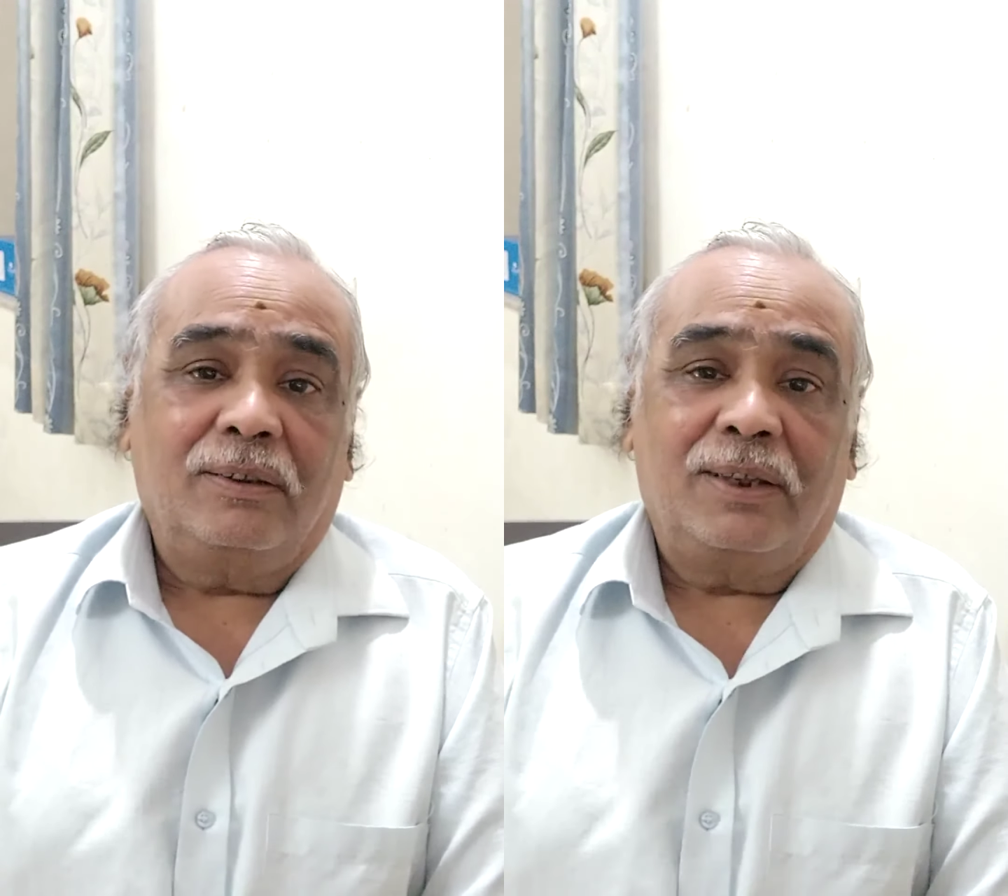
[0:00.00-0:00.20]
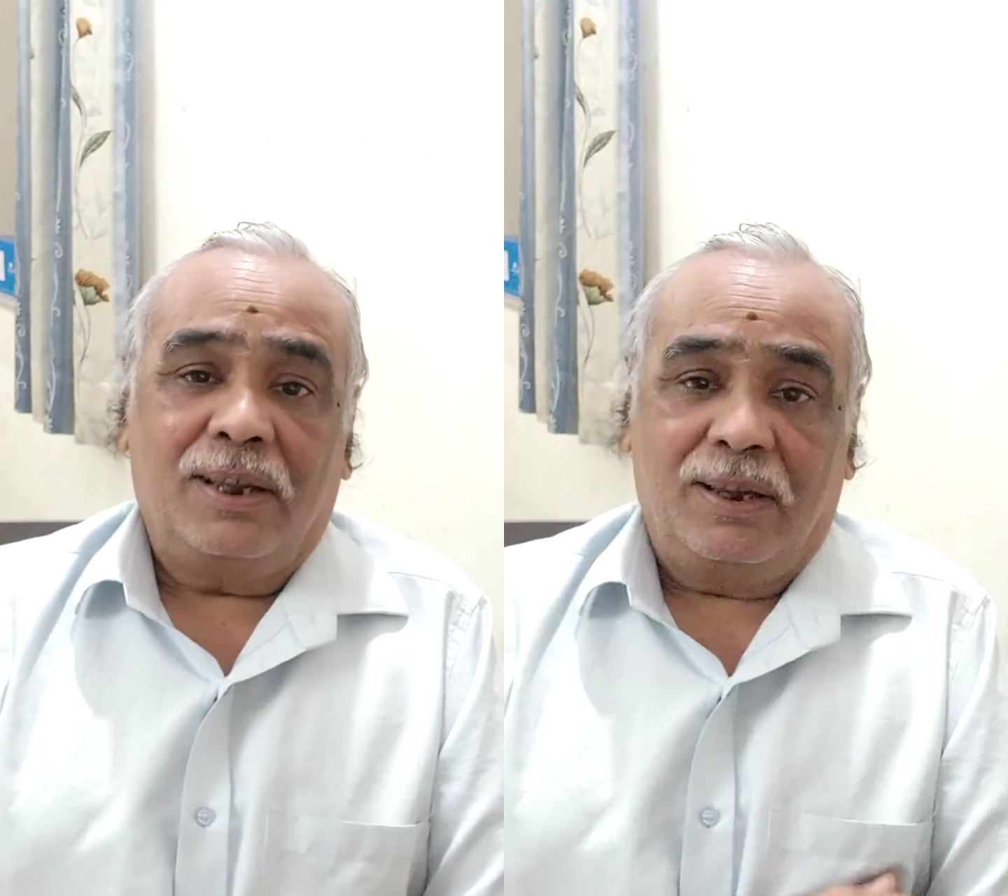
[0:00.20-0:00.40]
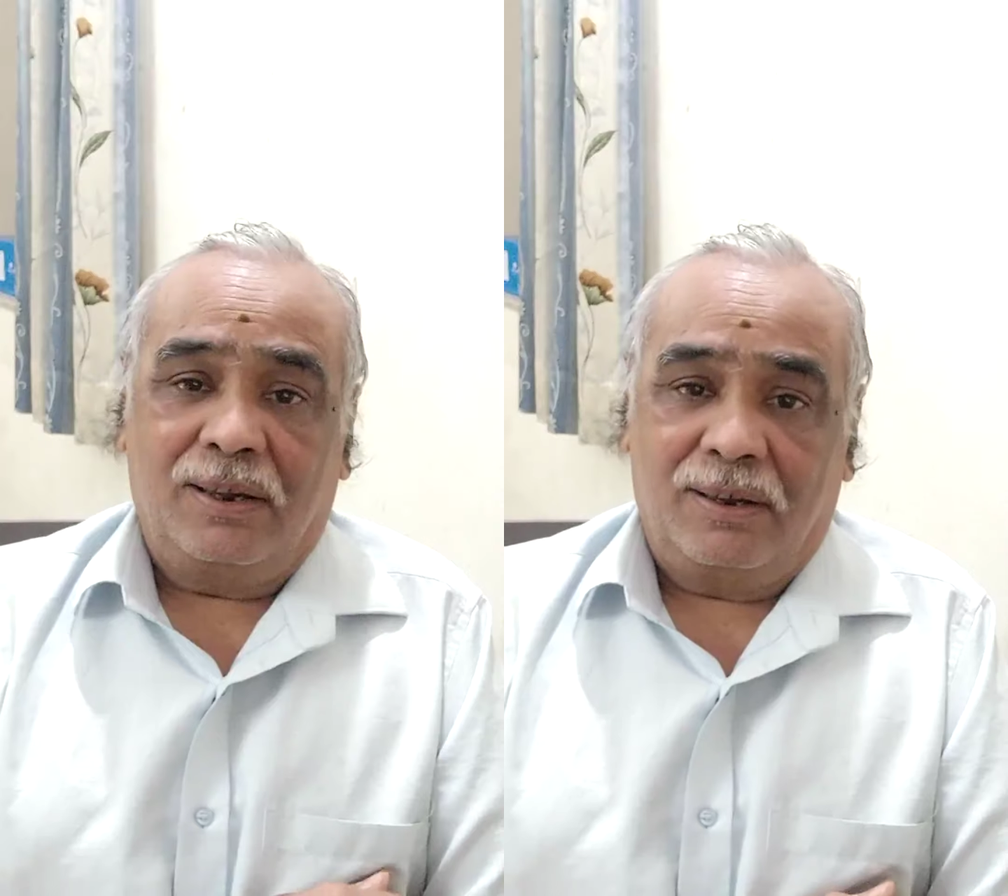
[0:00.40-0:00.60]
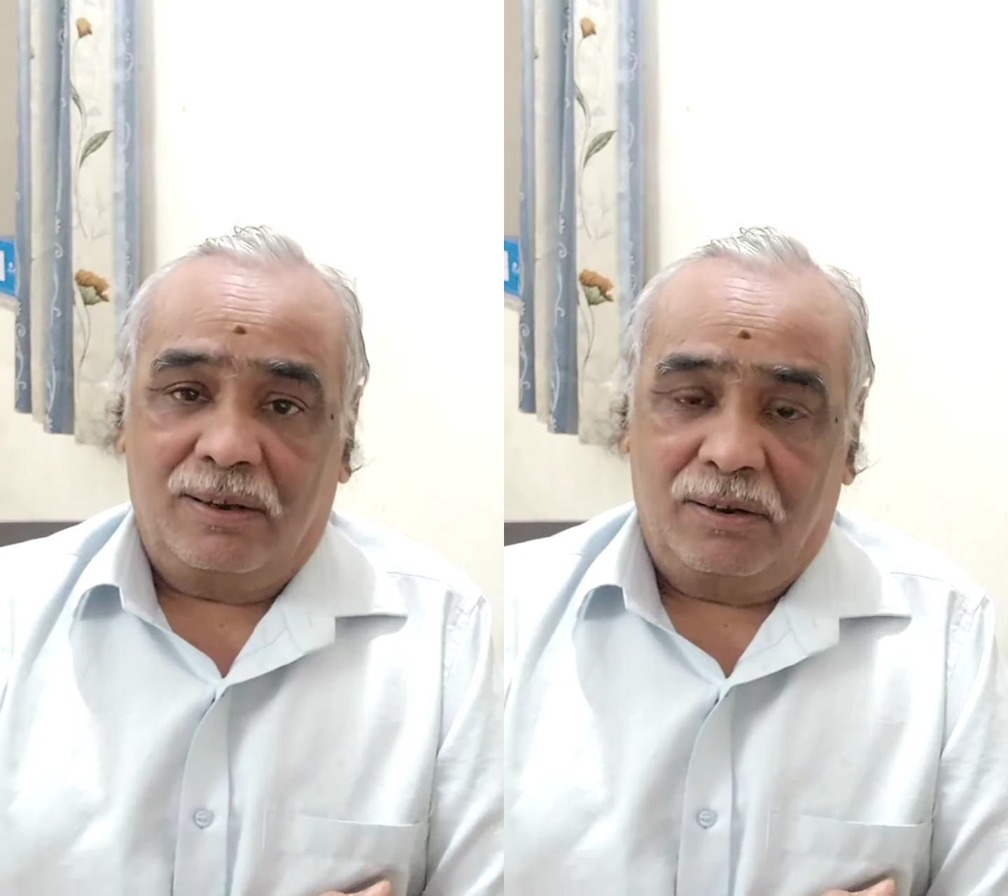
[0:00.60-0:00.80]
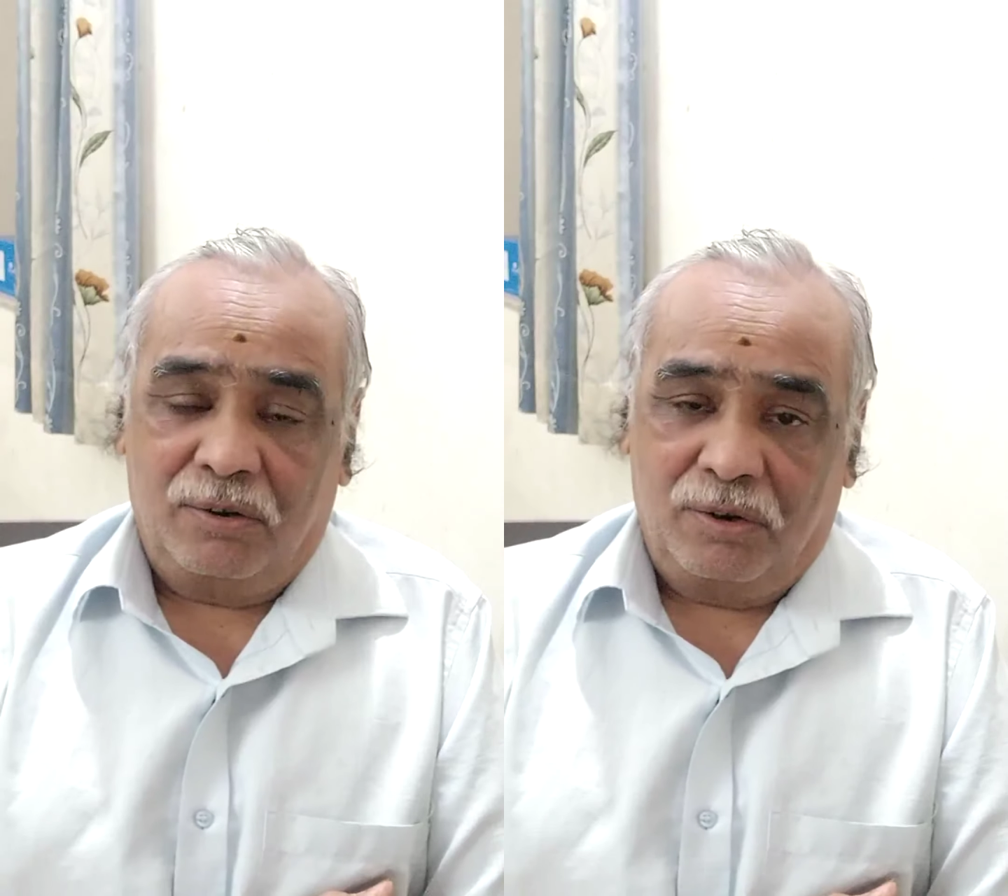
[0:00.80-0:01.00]

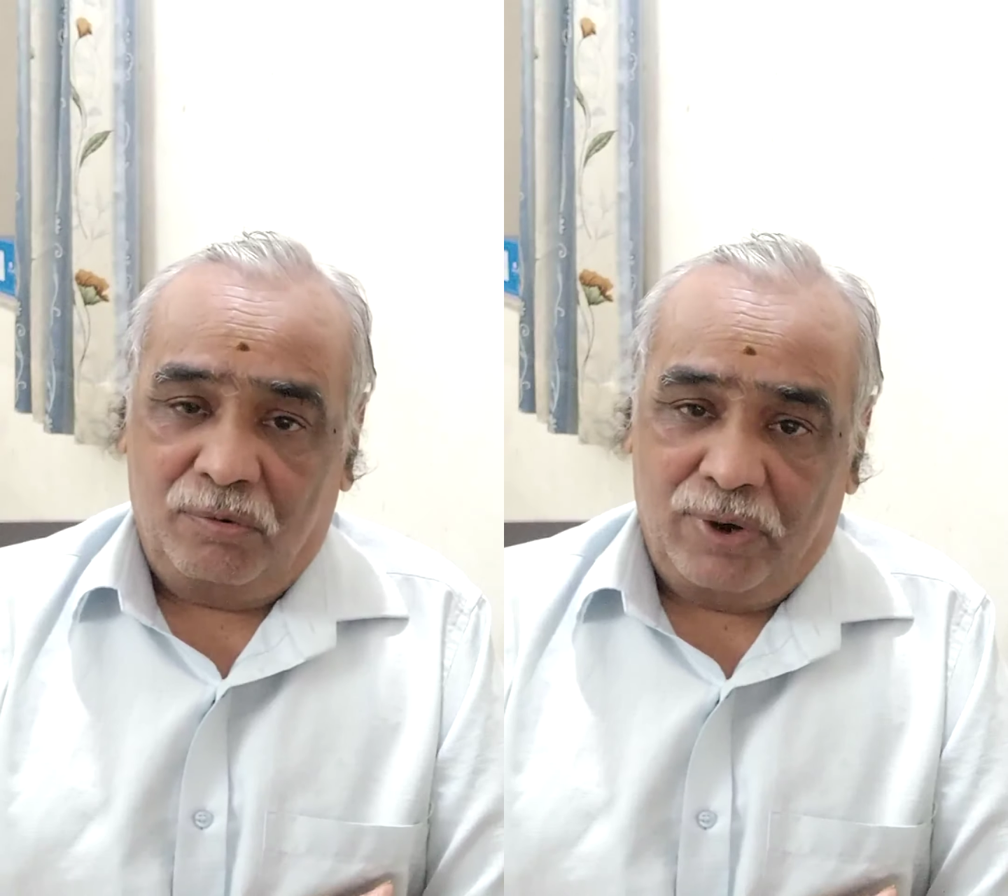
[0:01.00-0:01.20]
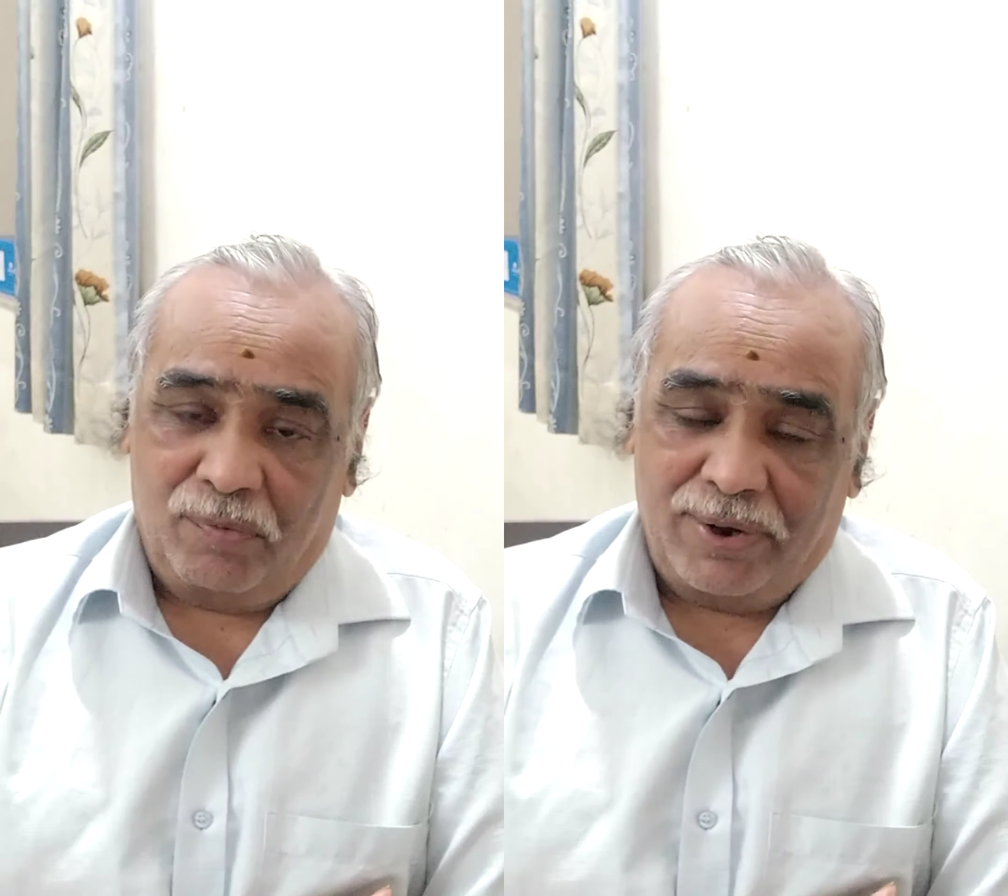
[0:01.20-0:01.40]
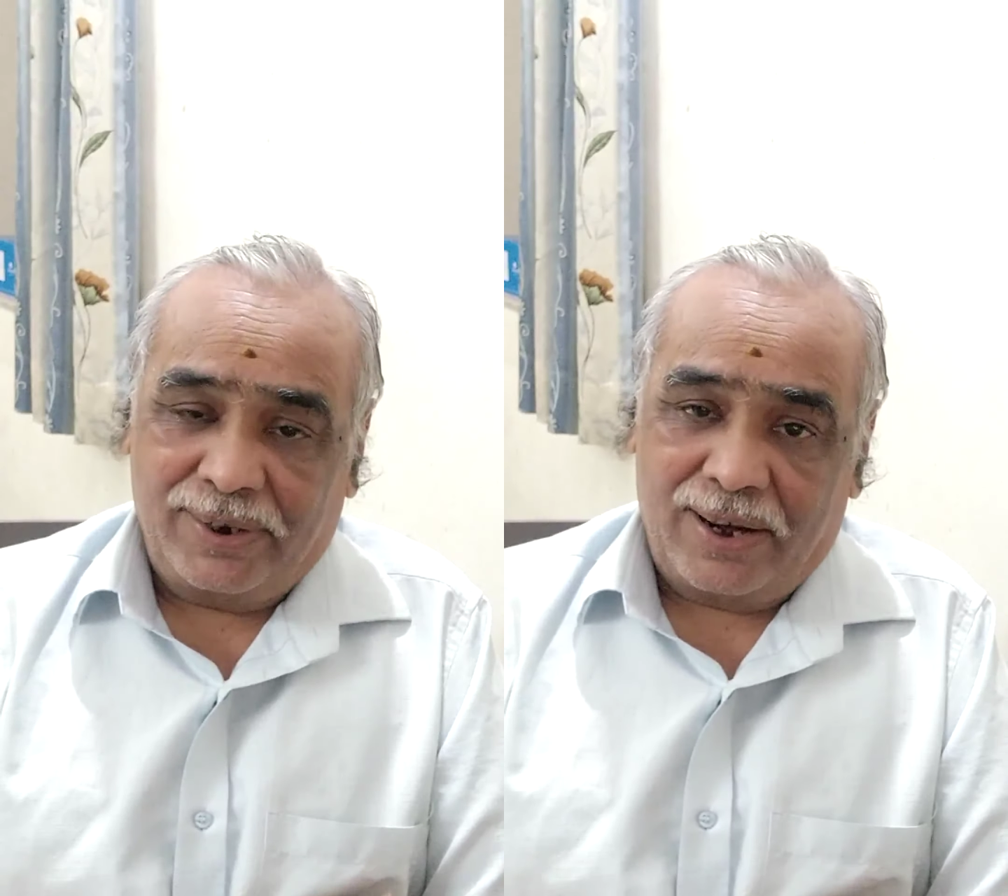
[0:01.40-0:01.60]
one